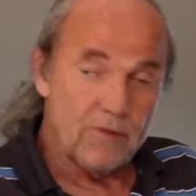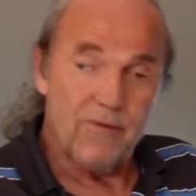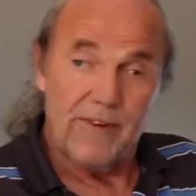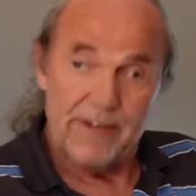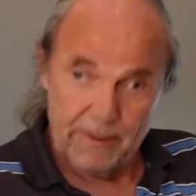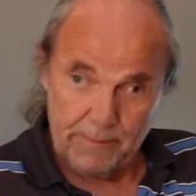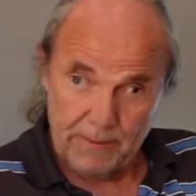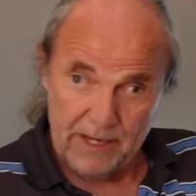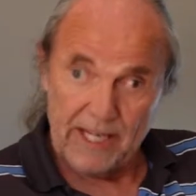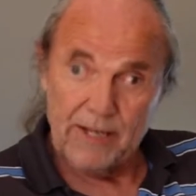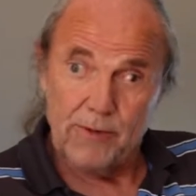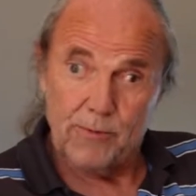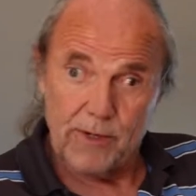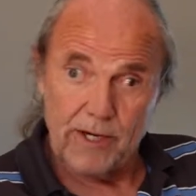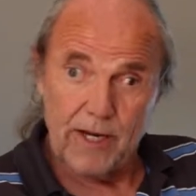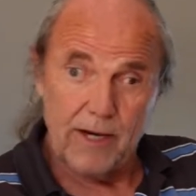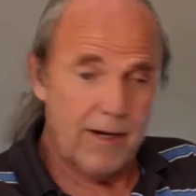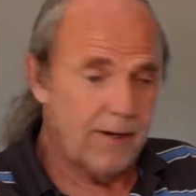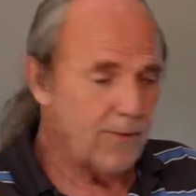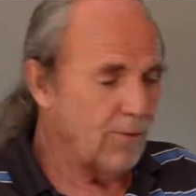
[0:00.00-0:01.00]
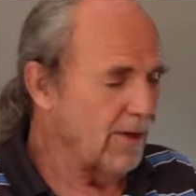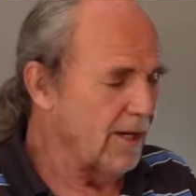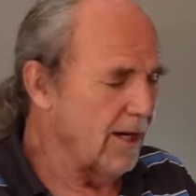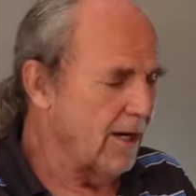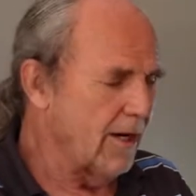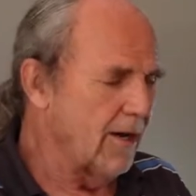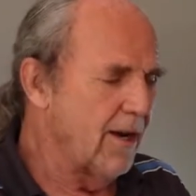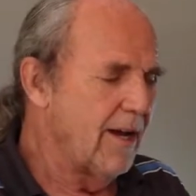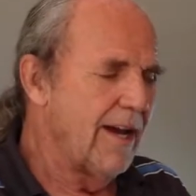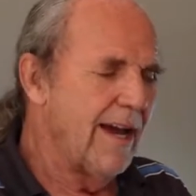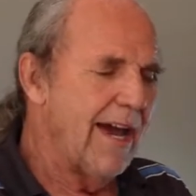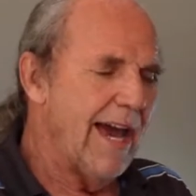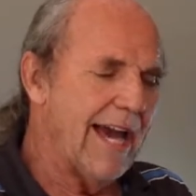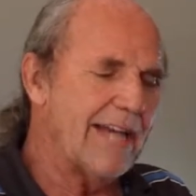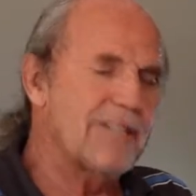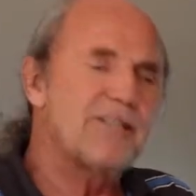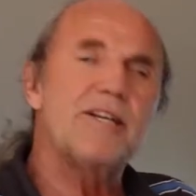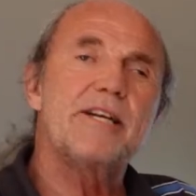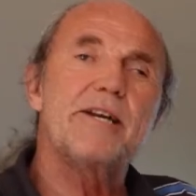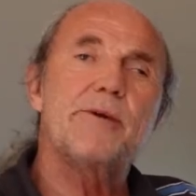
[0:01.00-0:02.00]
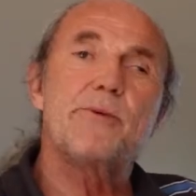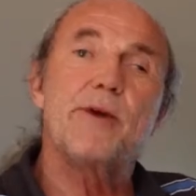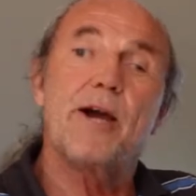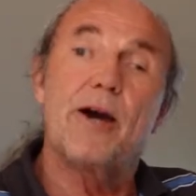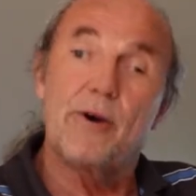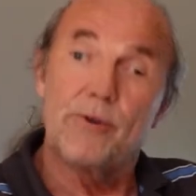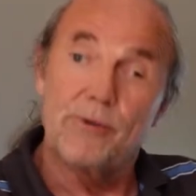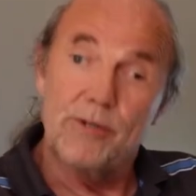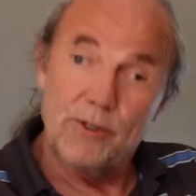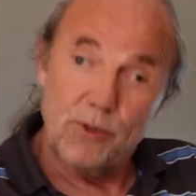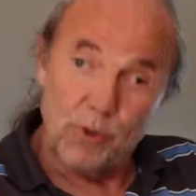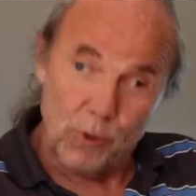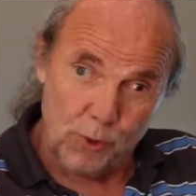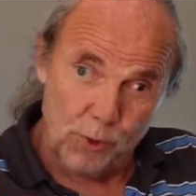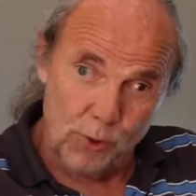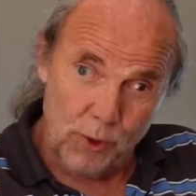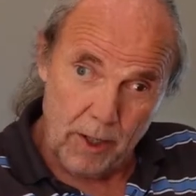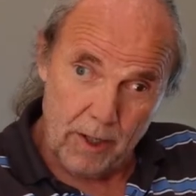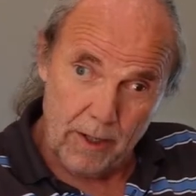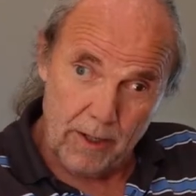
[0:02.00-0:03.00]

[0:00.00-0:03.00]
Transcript: very big. We are only two.